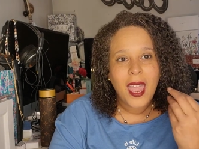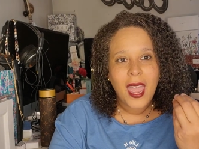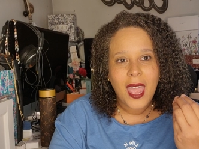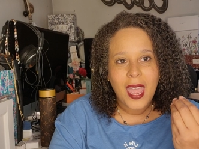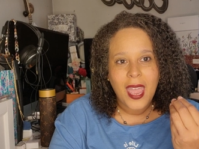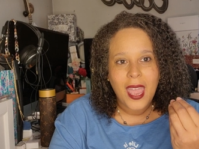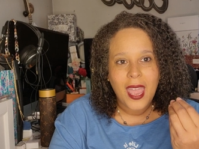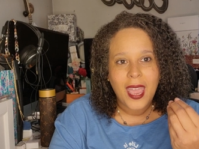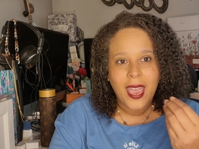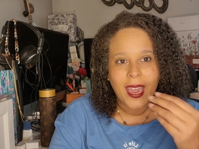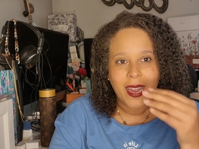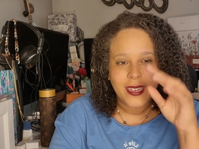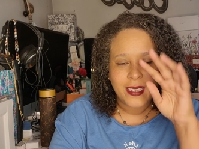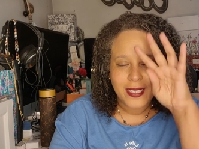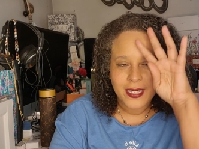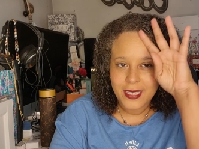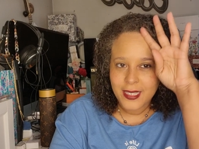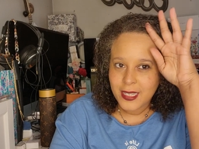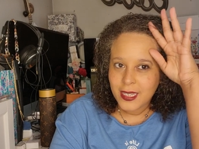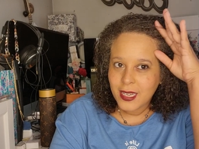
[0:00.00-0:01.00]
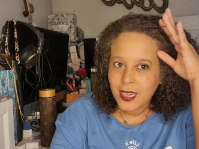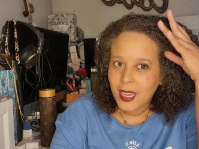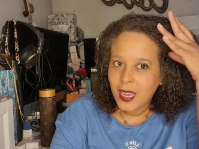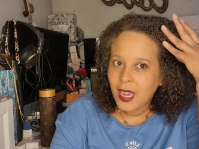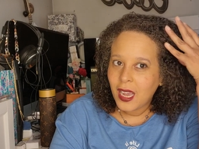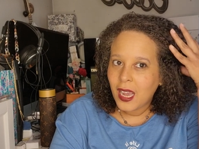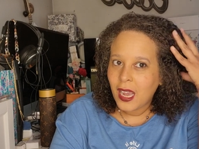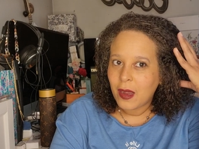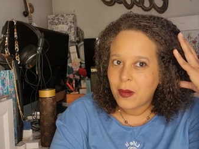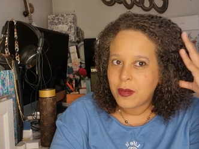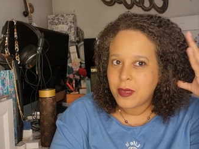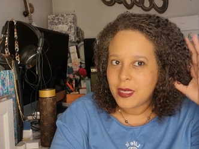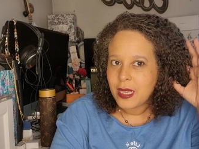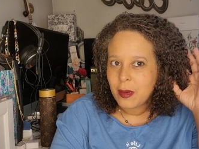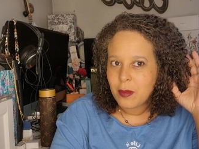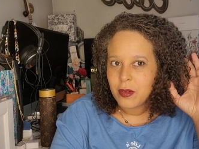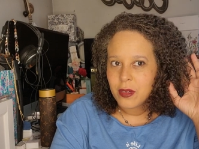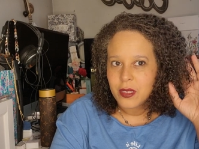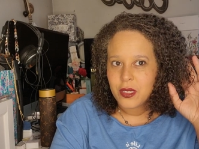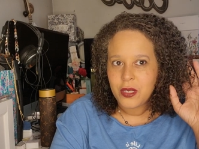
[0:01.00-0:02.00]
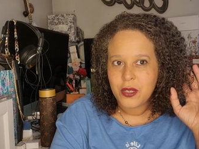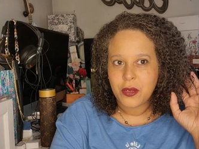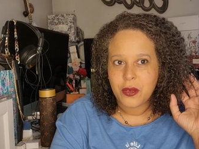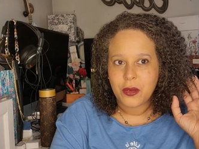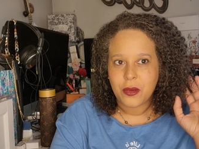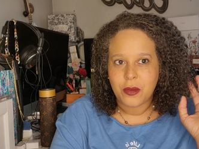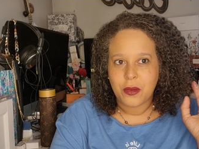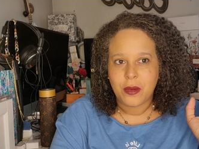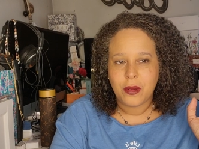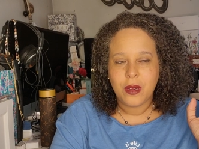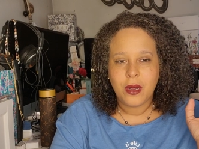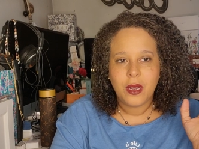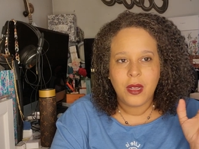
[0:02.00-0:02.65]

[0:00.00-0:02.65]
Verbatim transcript: and I was able to